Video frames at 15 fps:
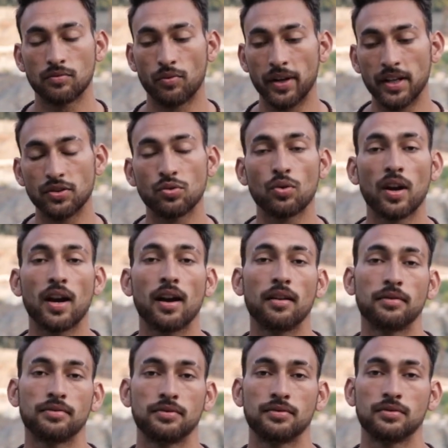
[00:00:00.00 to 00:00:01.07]
ways you
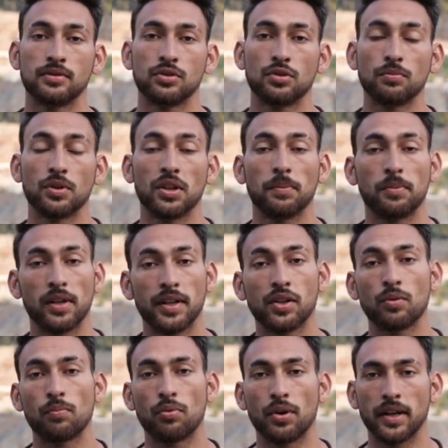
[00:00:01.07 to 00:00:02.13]
have to manipulate
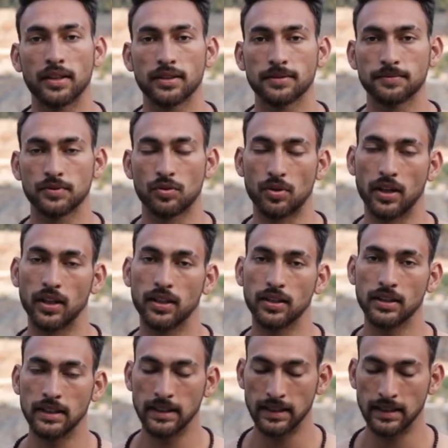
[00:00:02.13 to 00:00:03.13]
your breath, right?